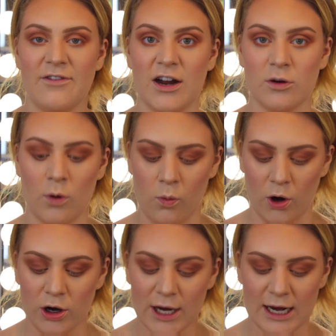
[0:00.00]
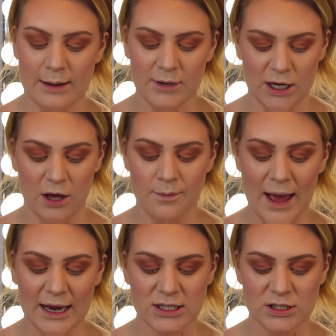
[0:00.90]
definer will work. And I'm gonna go
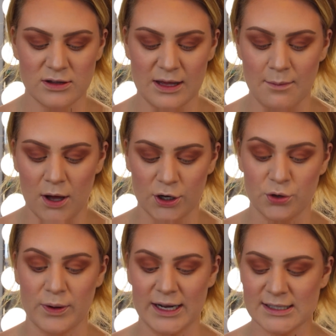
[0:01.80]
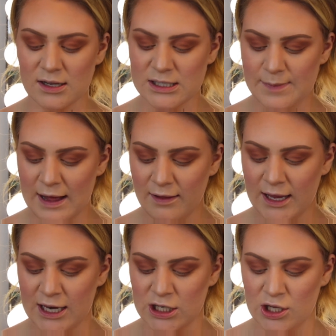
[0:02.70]
back into the Modern Renaissance
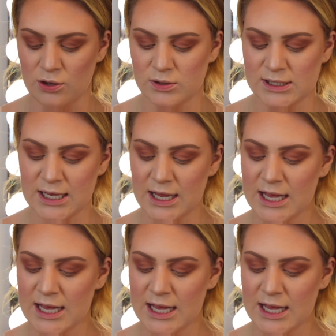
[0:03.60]
palette and use